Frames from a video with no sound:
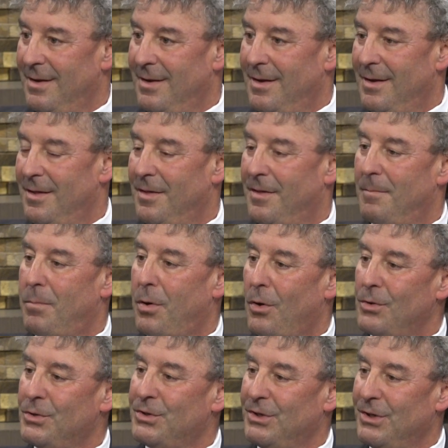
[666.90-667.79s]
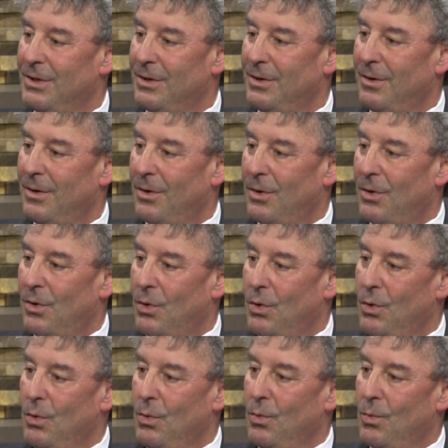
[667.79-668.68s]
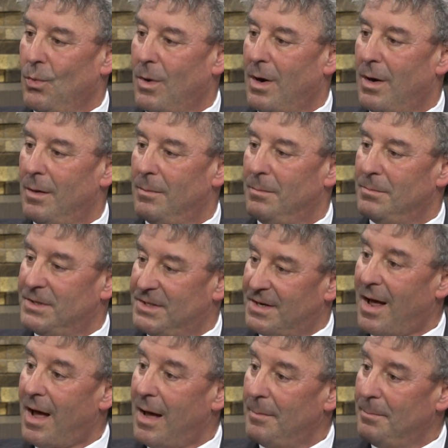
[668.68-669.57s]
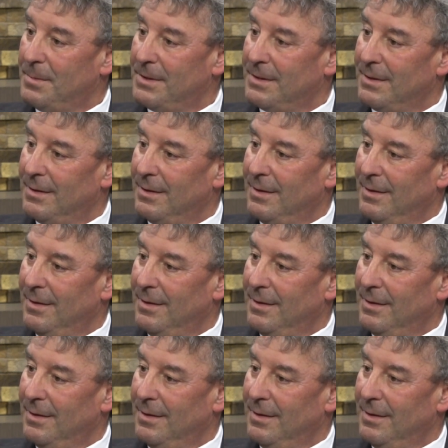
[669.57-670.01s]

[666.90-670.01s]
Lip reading: the person who stopped,